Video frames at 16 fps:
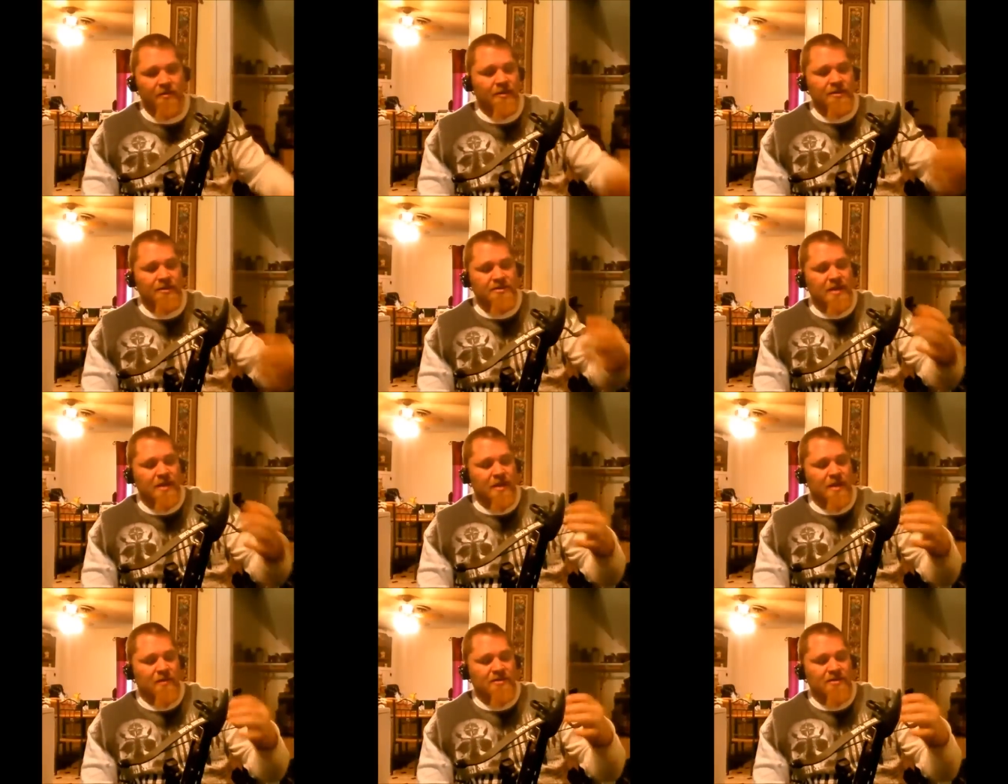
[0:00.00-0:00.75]
is,
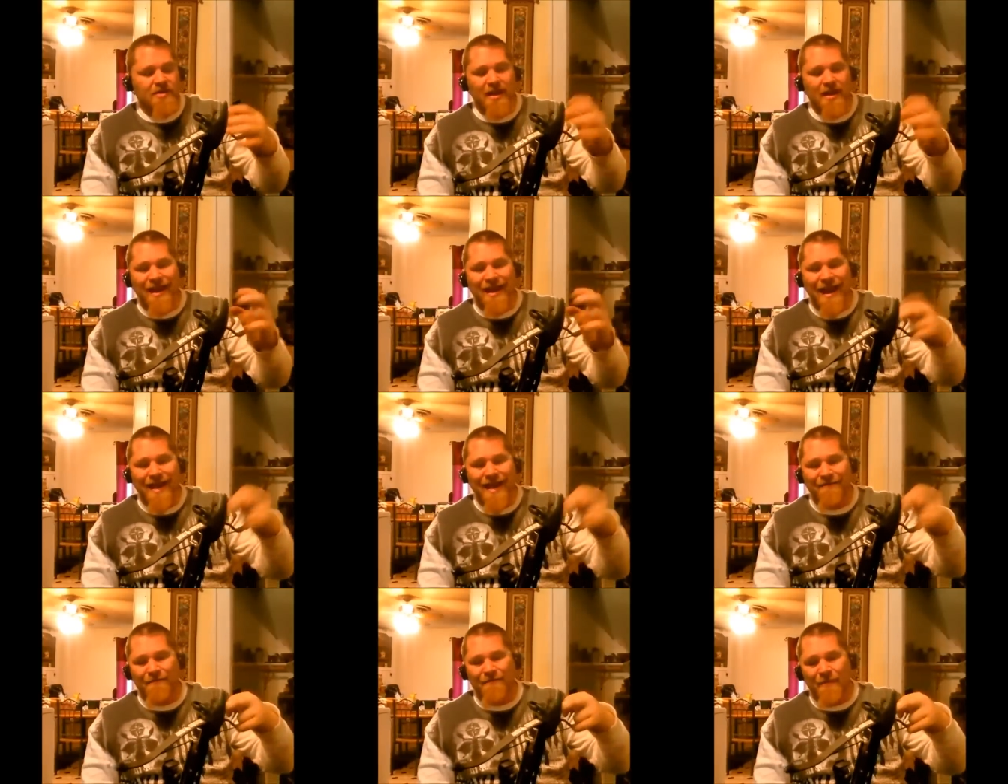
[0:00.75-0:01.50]
I would say,
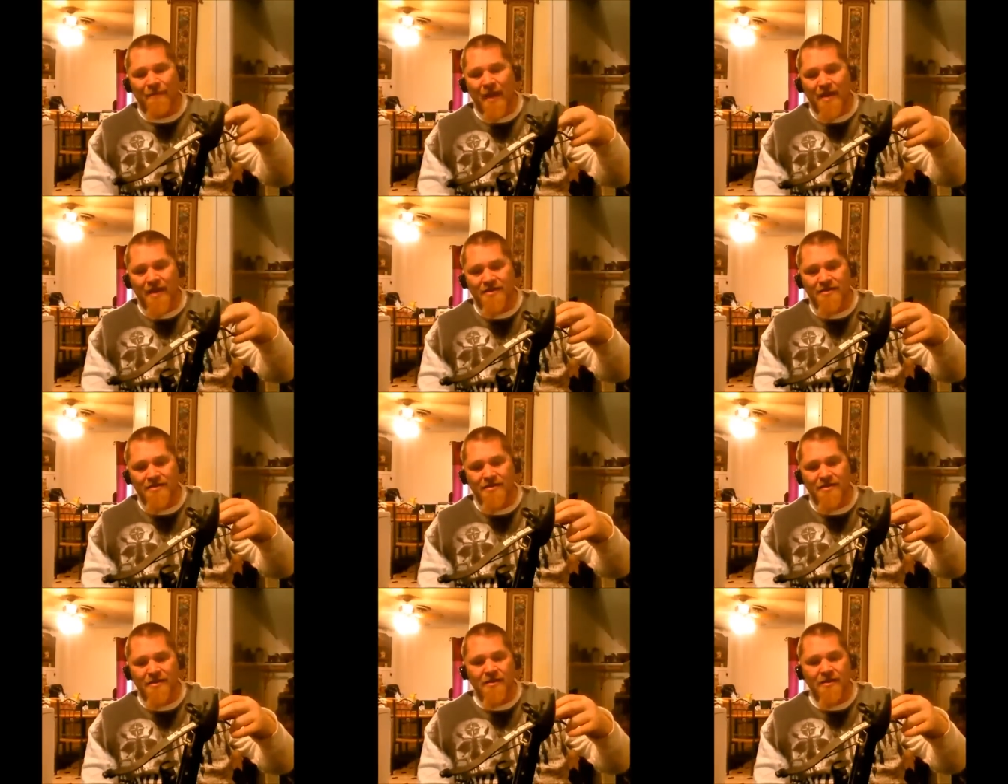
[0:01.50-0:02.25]
at best,
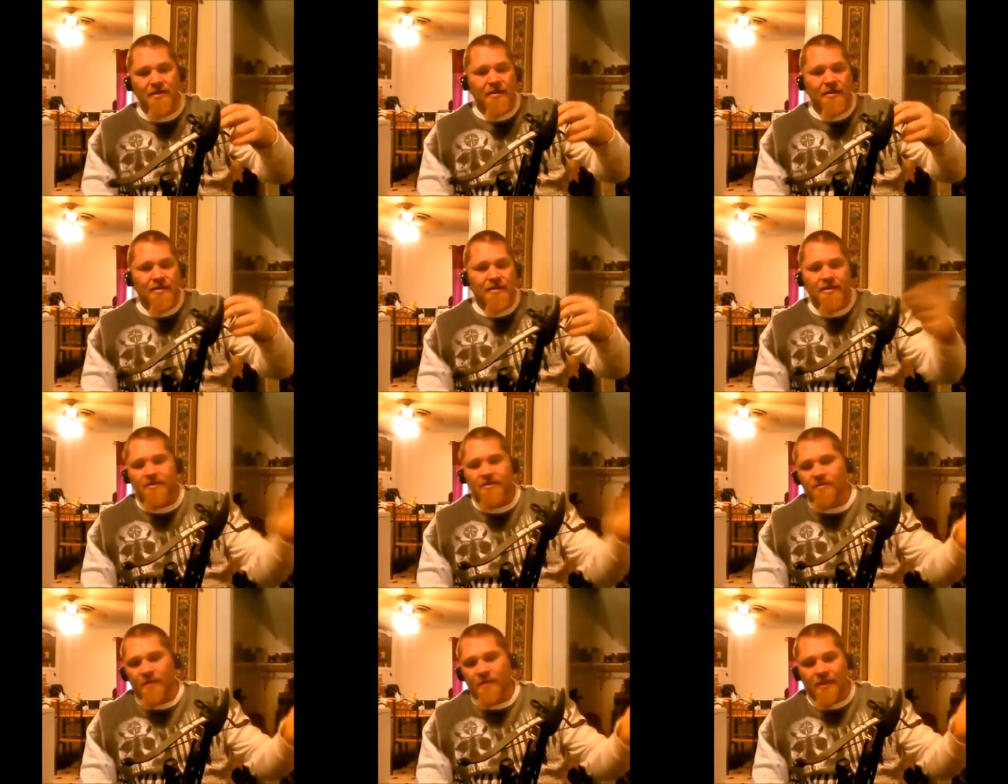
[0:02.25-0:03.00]
this
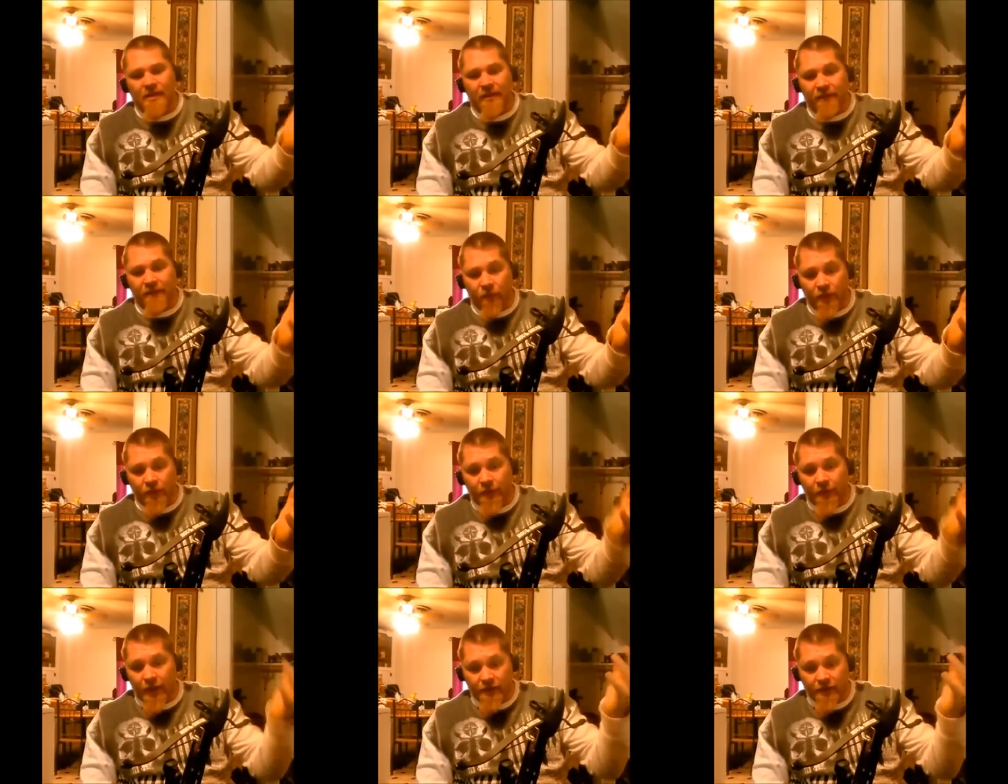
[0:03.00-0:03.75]
would be like
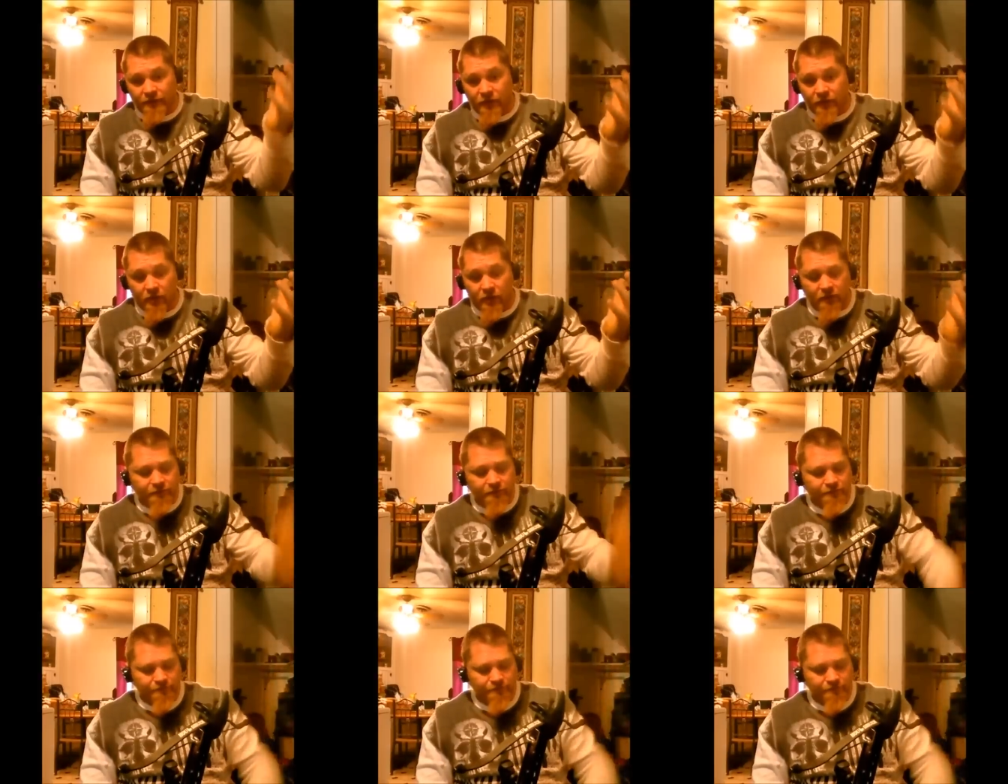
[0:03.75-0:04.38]
40-pound draw.